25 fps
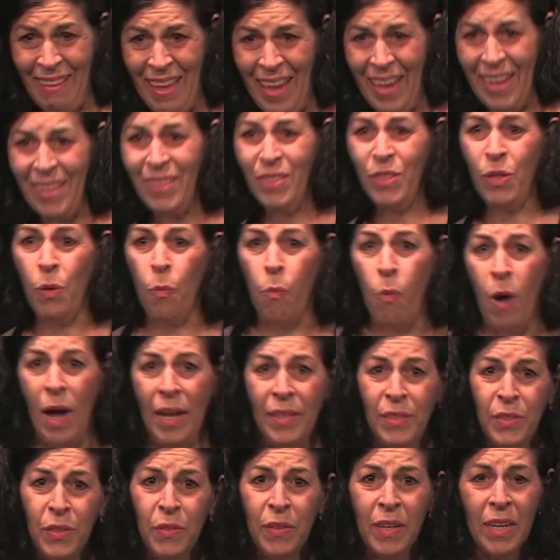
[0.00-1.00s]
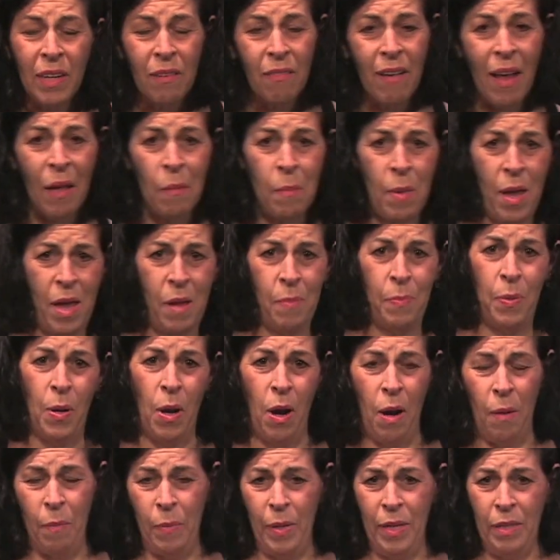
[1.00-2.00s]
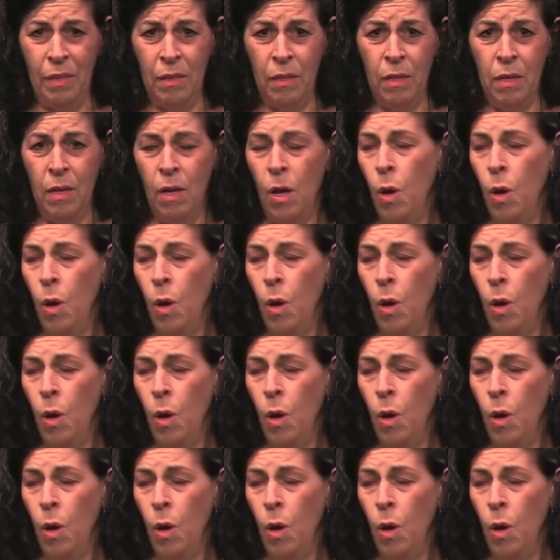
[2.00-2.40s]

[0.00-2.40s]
light, wandering around my apartment,